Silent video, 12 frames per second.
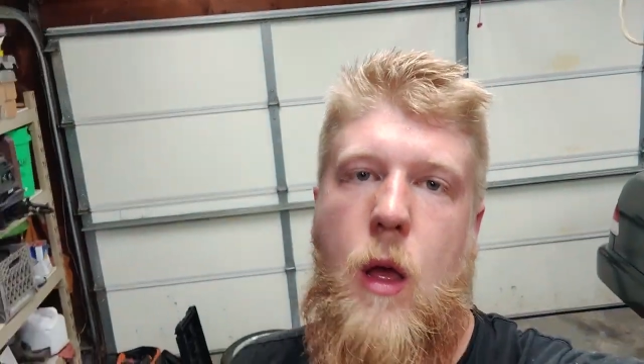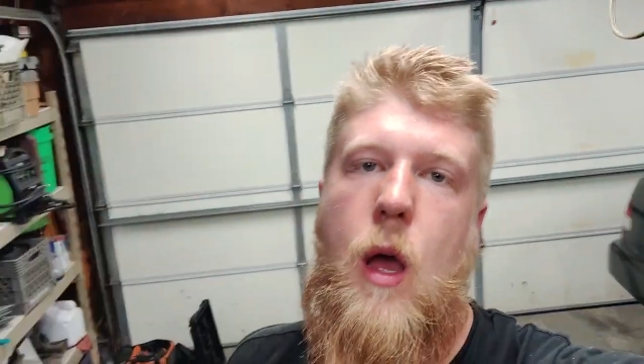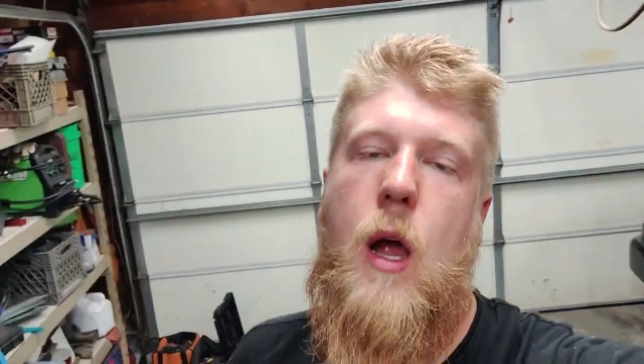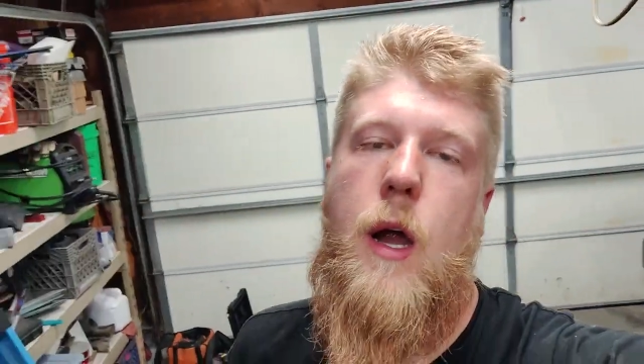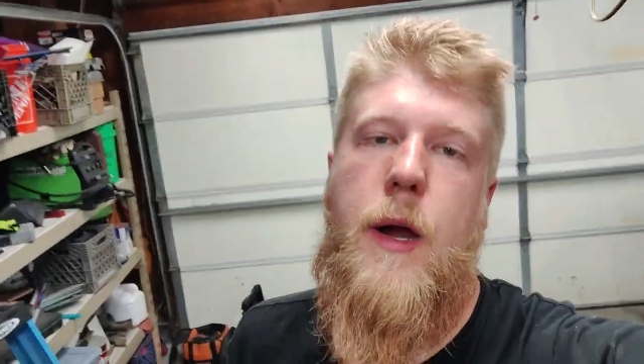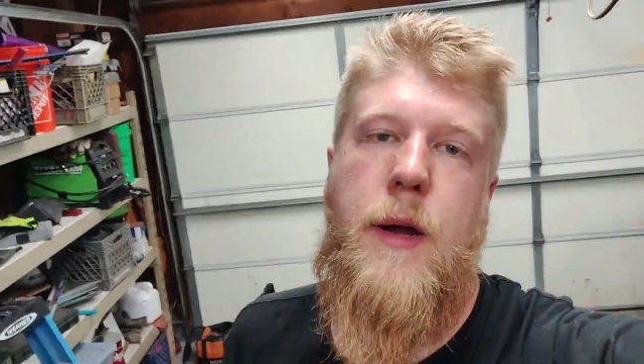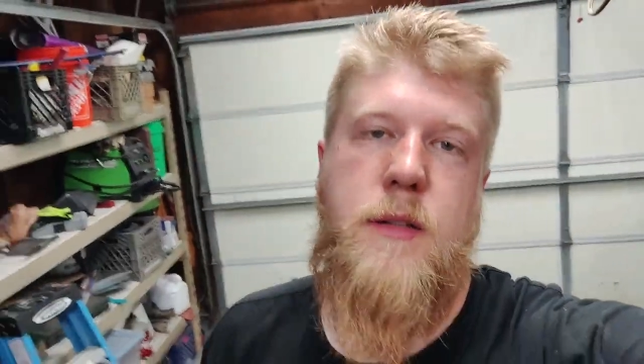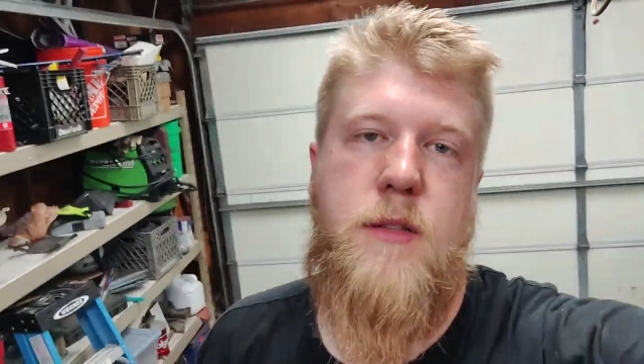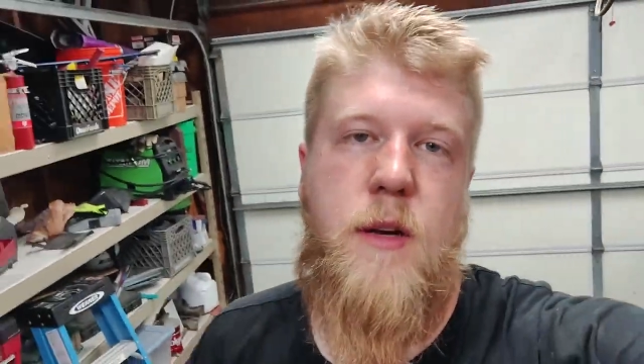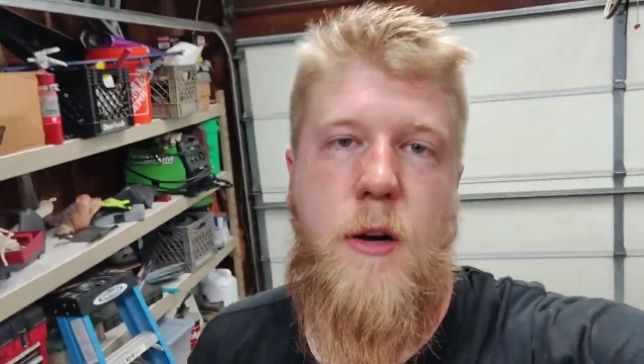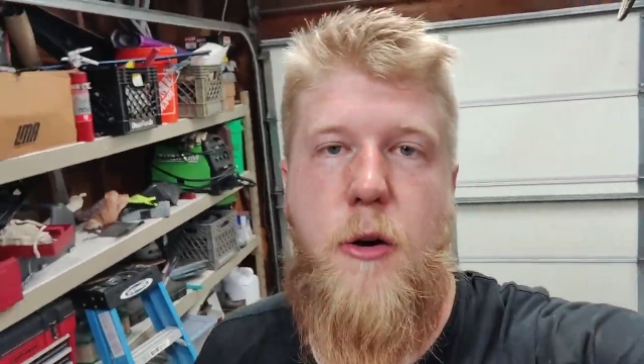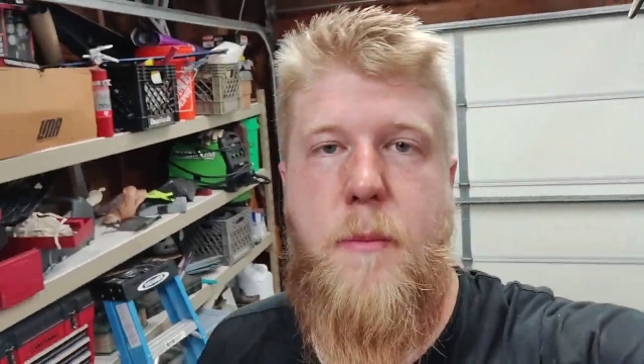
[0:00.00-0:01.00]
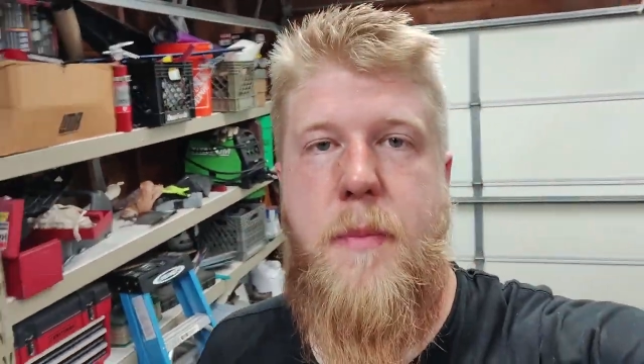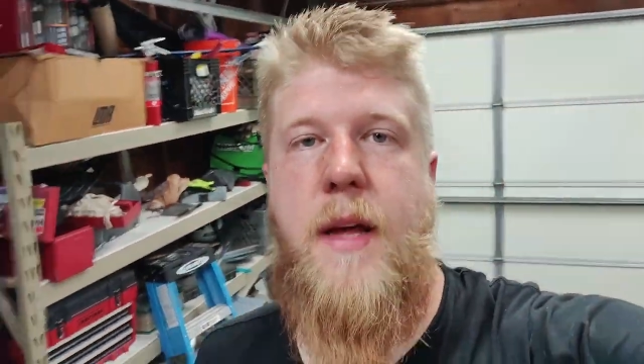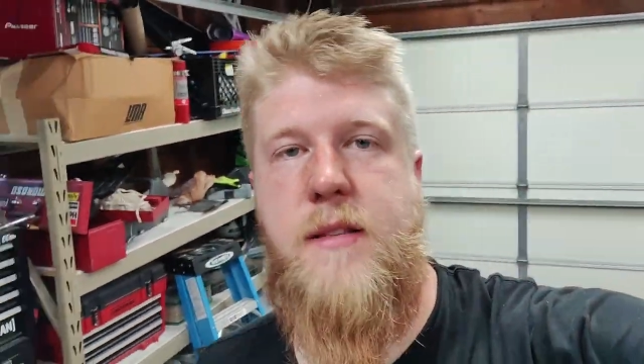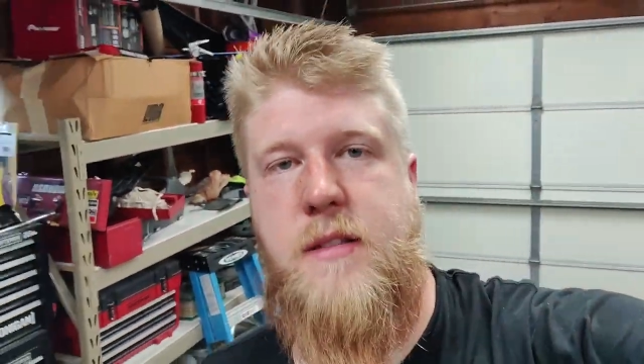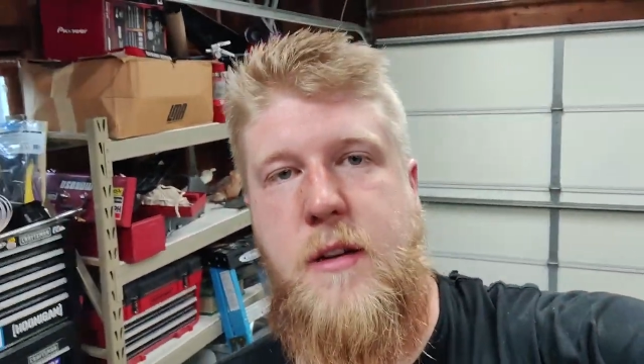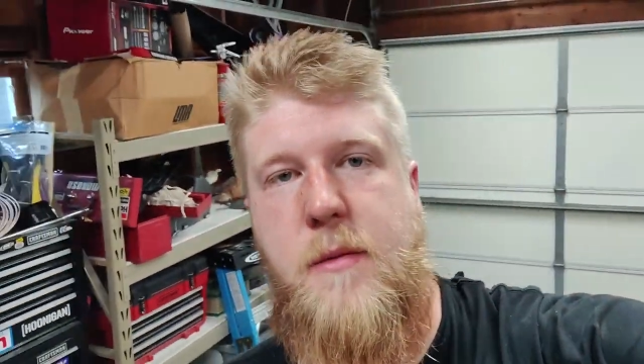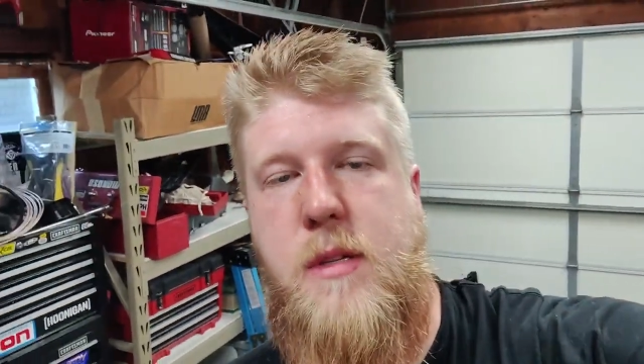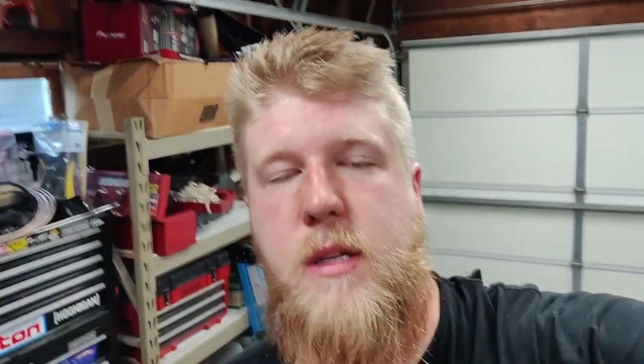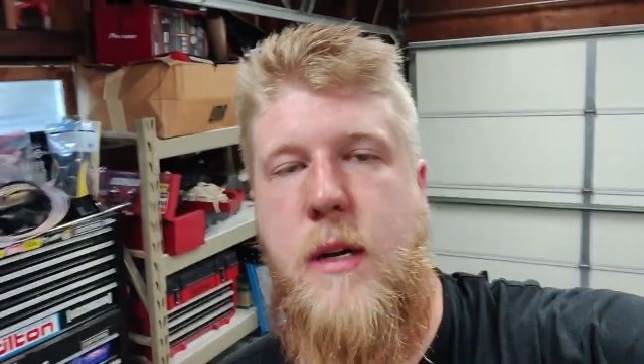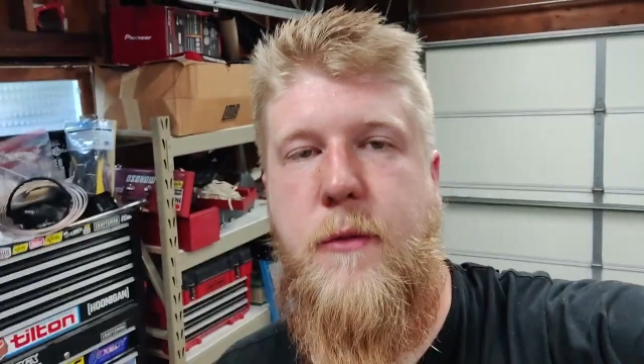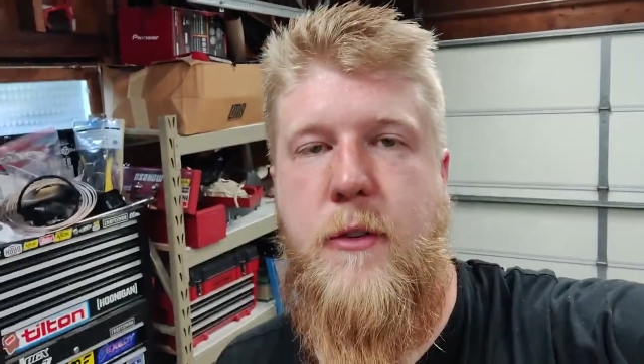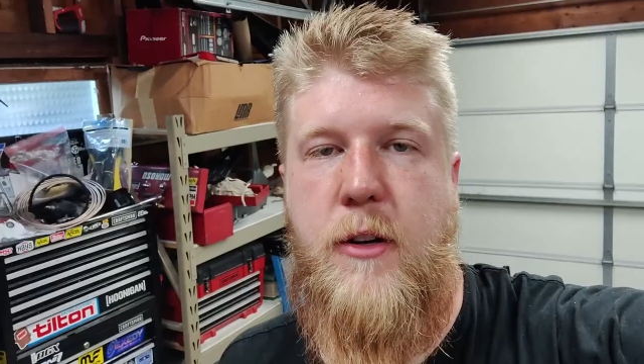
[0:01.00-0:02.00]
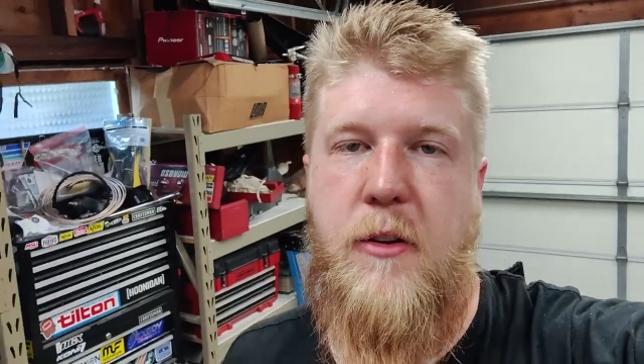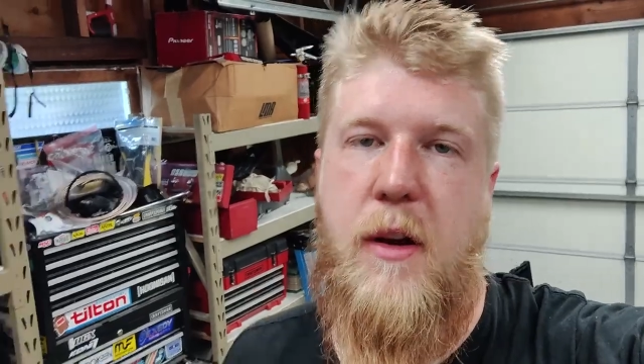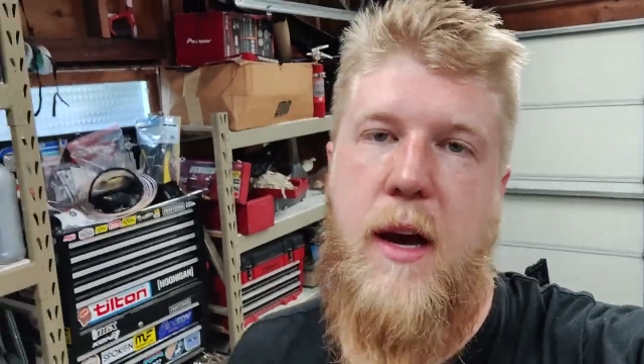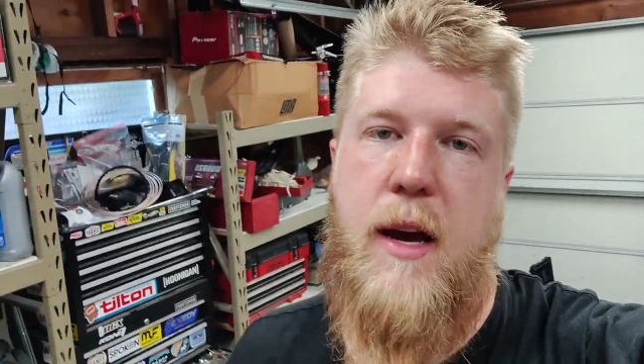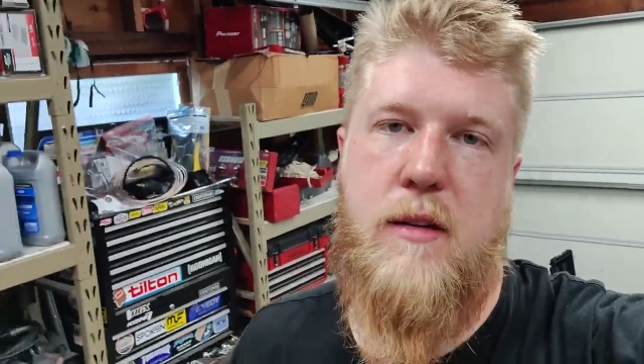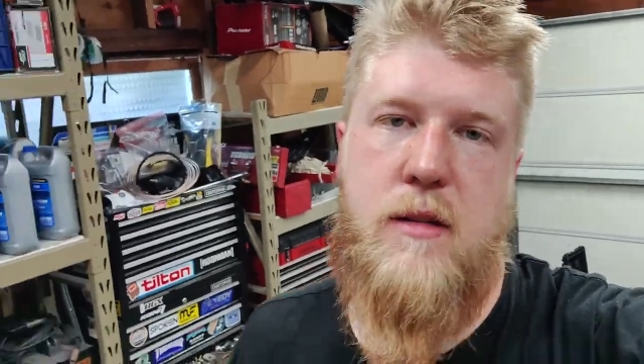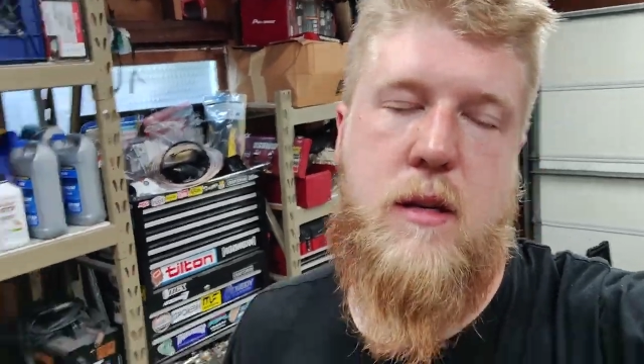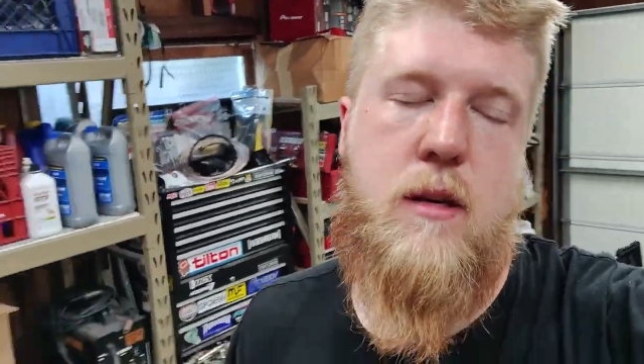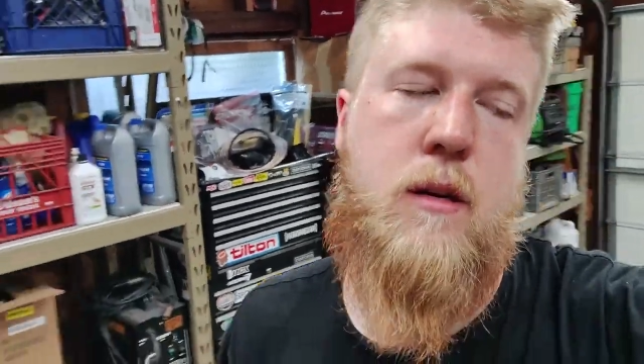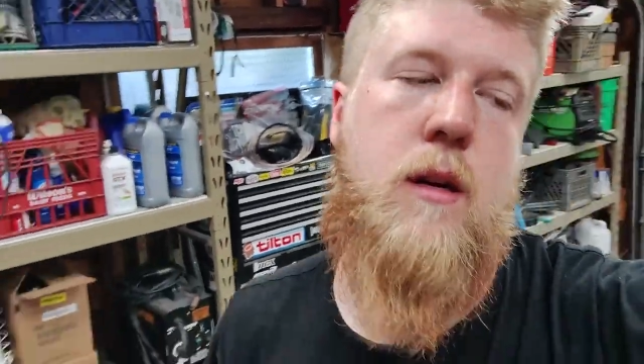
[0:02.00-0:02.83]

Alright, so I hope that sums it up for you guys.